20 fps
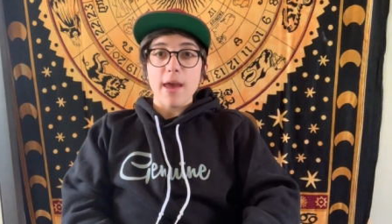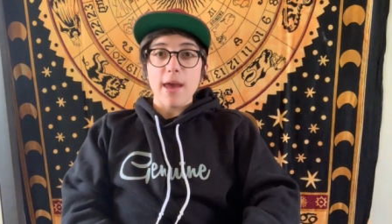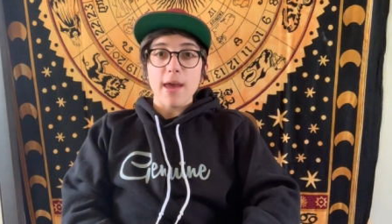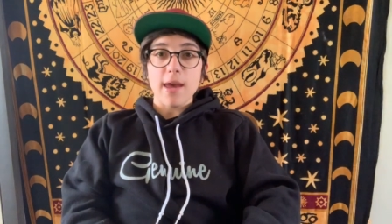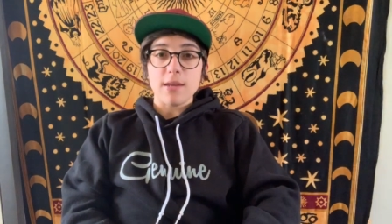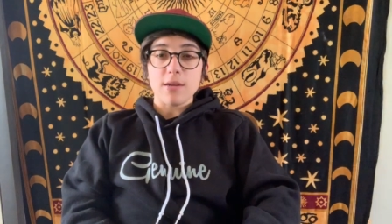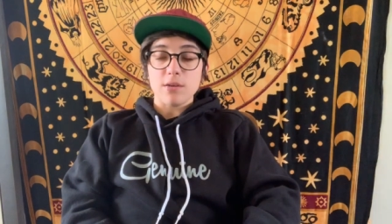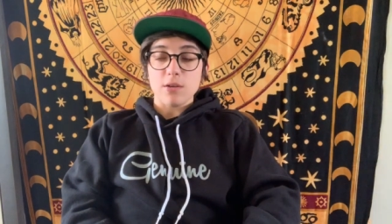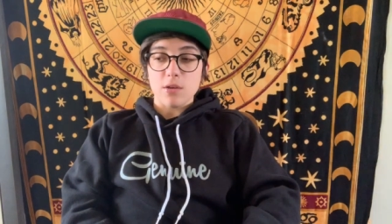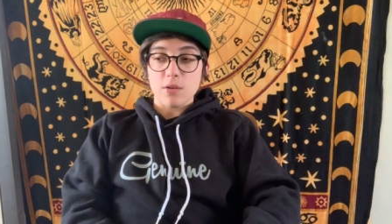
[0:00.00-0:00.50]

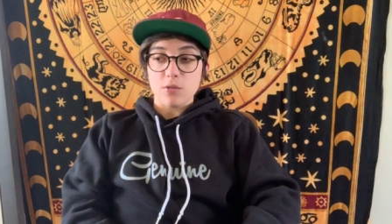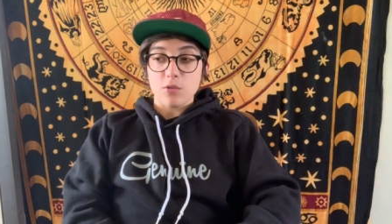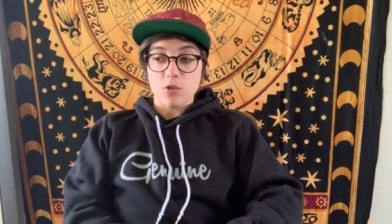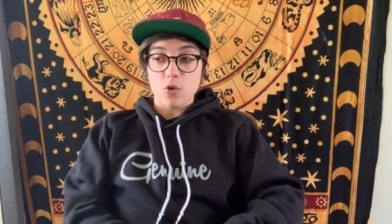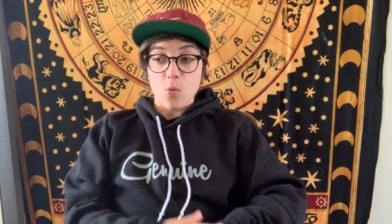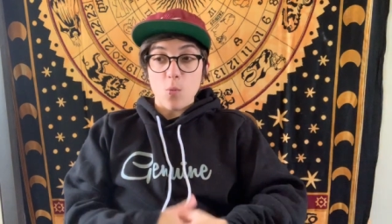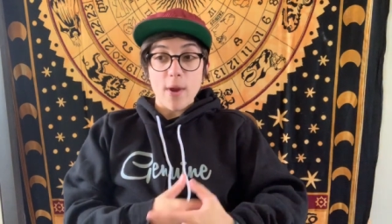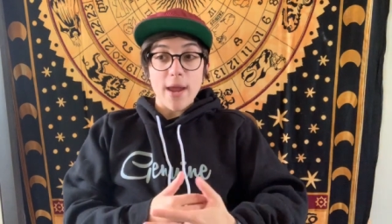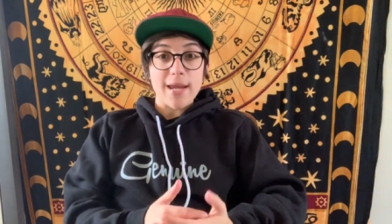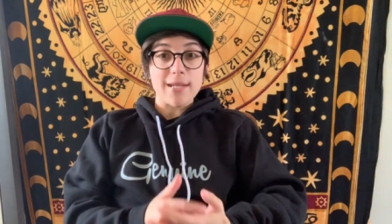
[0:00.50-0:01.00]
And
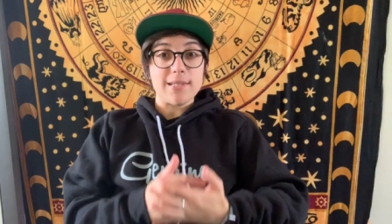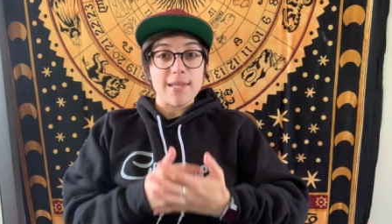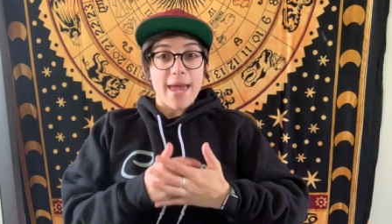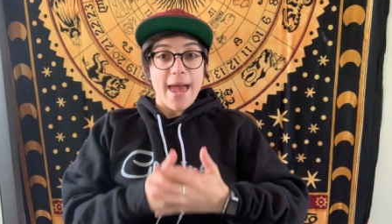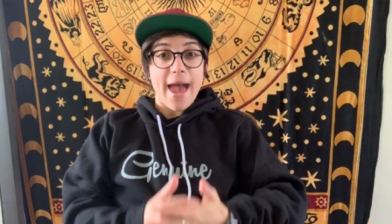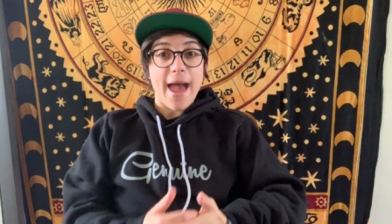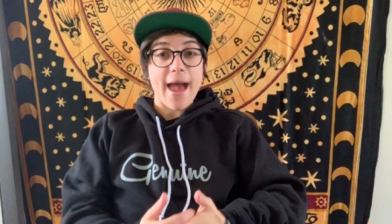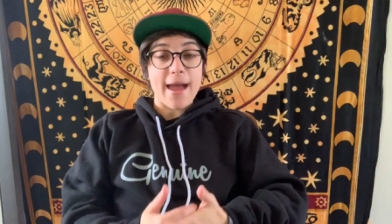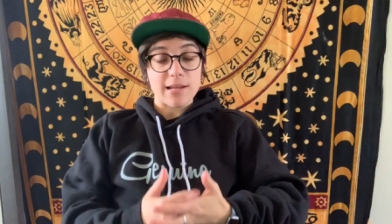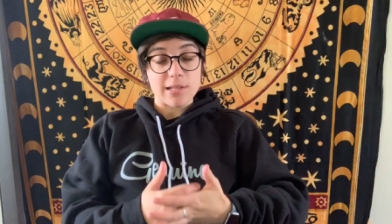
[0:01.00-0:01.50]
the way
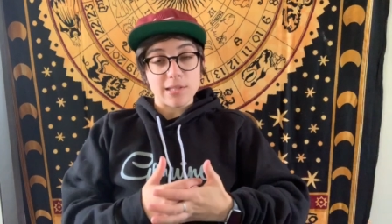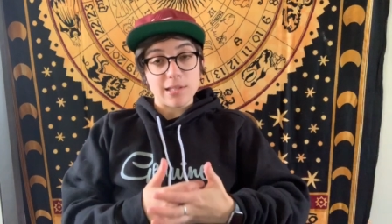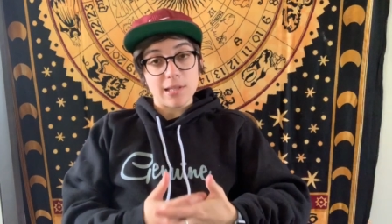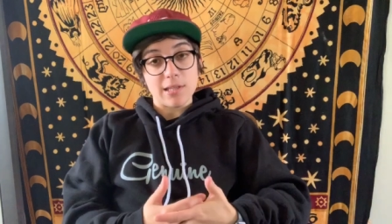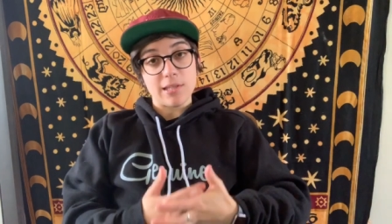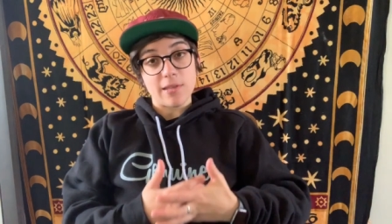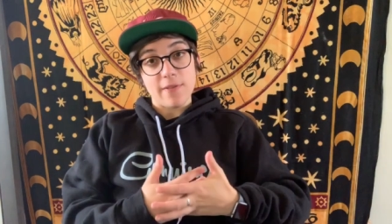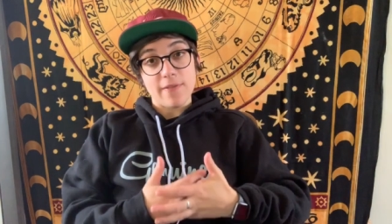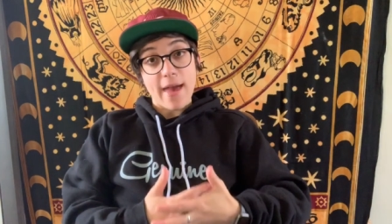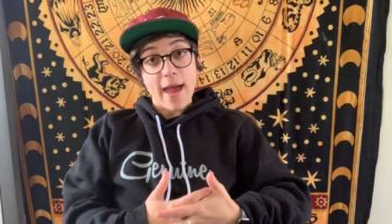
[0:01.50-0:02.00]
to
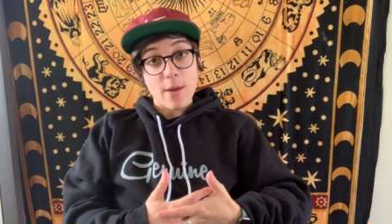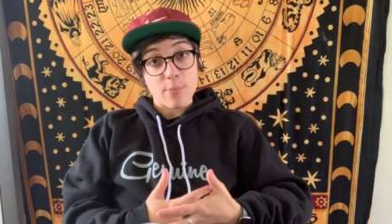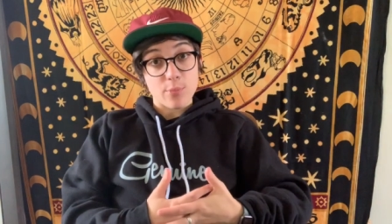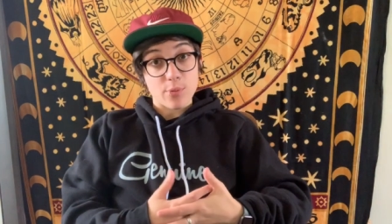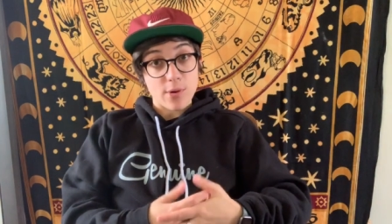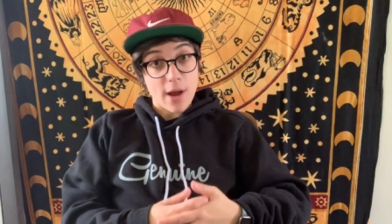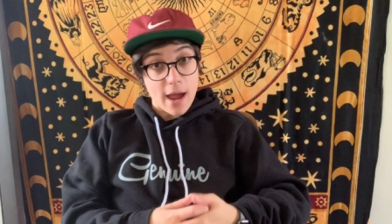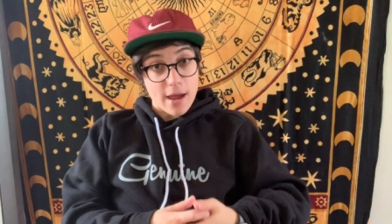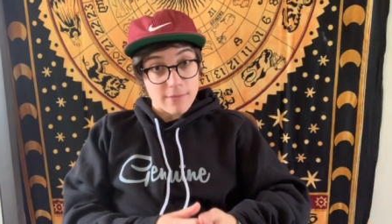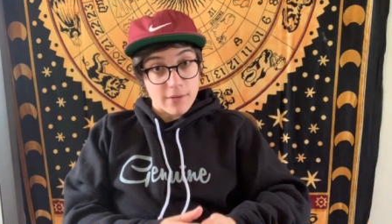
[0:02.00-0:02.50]
access that
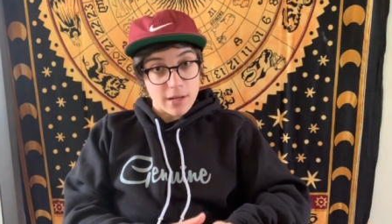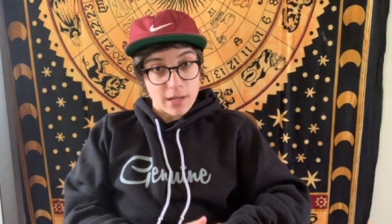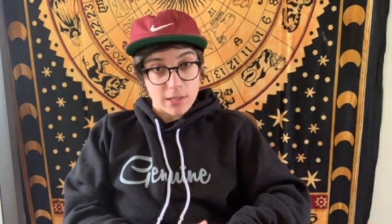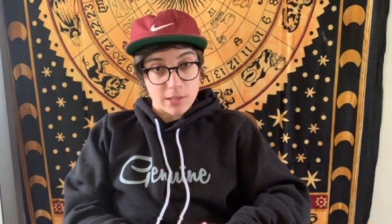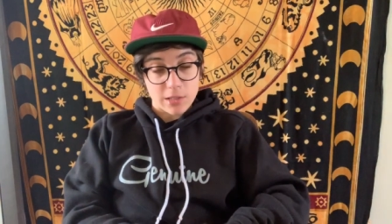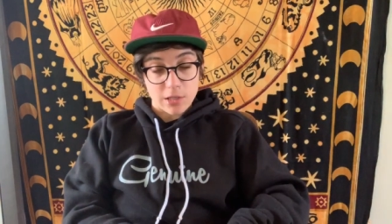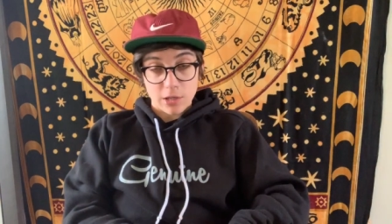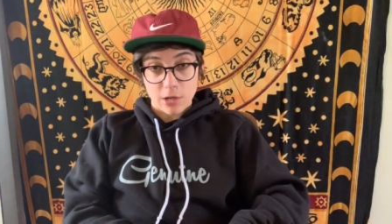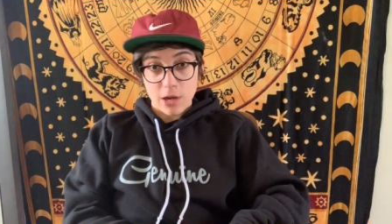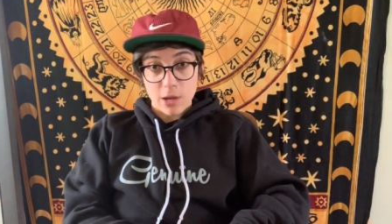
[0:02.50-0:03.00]
private
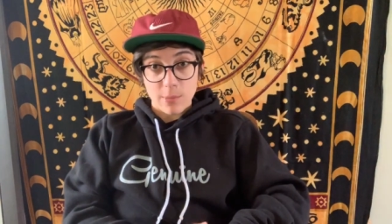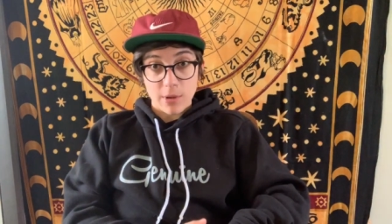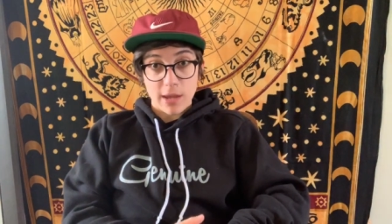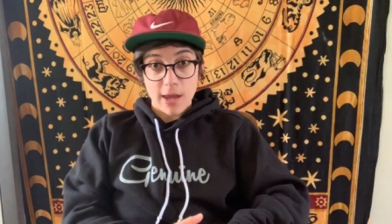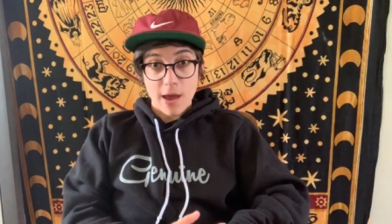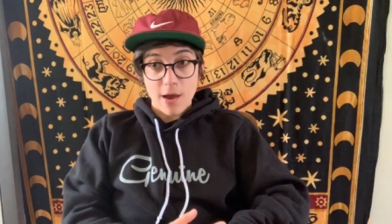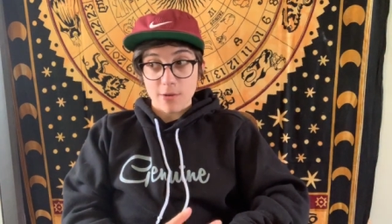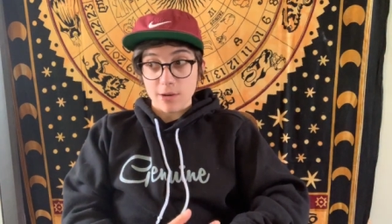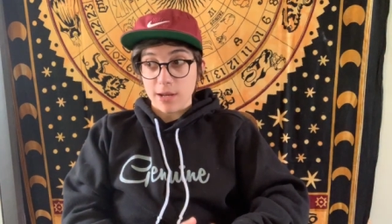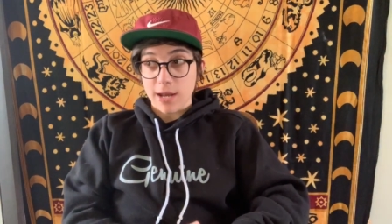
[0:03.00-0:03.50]
Instagram
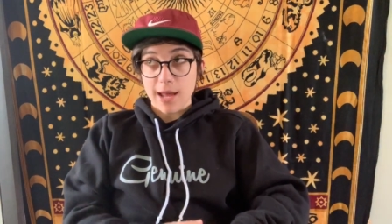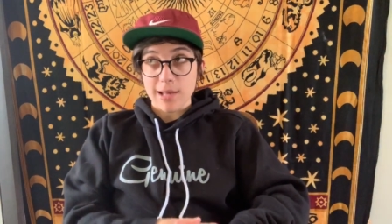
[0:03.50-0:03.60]
account,